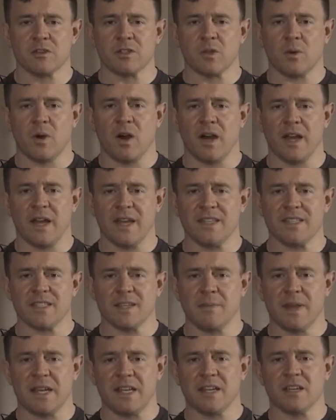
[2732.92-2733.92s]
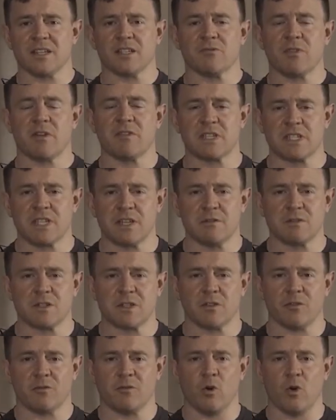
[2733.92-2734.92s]
on to our intermediate
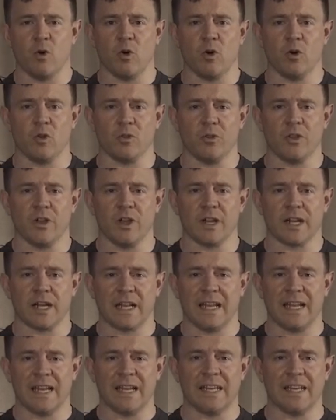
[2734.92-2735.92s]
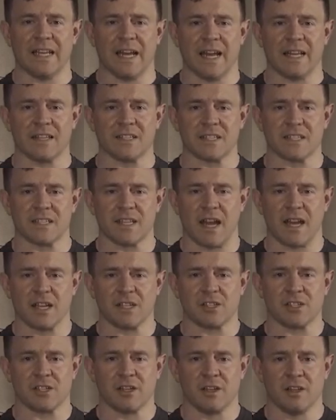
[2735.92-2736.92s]
derivatives for the clean and
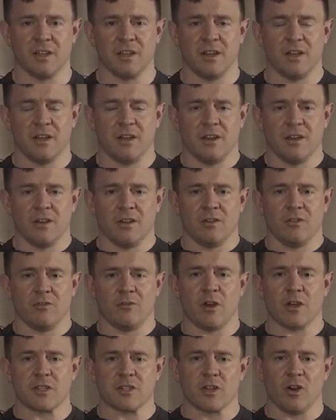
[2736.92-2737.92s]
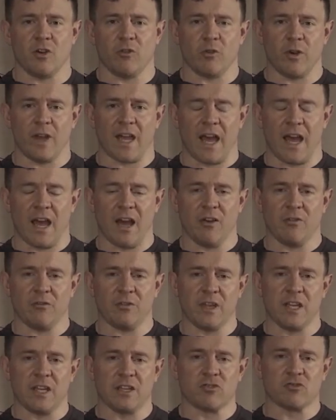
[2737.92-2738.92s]
snatch. First off, we
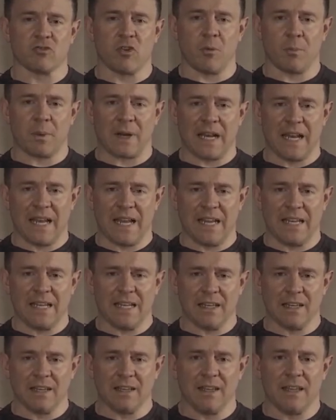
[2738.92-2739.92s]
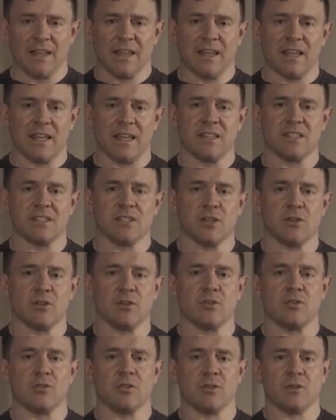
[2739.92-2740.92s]
have the drop clean
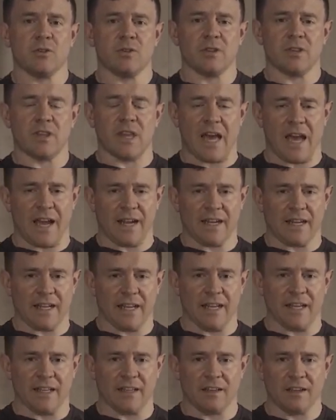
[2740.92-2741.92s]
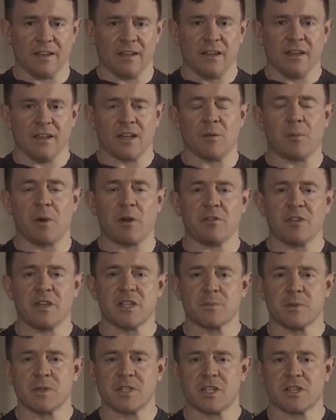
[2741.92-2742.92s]
into the hang clean. Now both
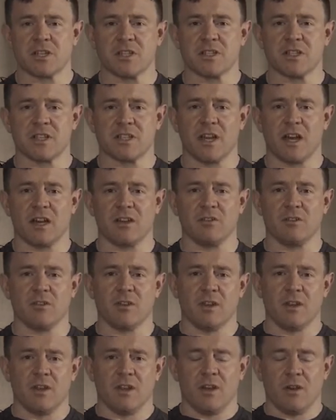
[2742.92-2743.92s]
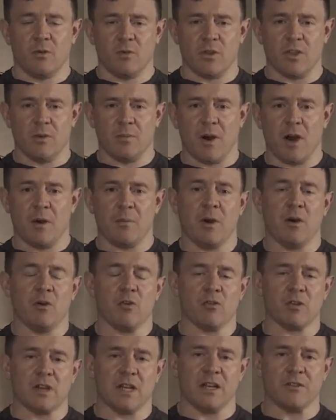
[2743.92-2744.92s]
these positions are done with the barbell
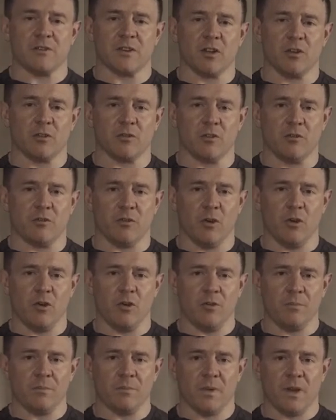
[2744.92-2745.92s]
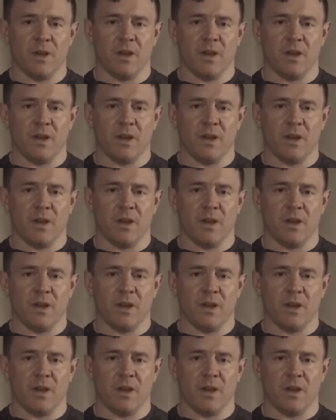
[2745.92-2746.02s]
already lifted off the floor,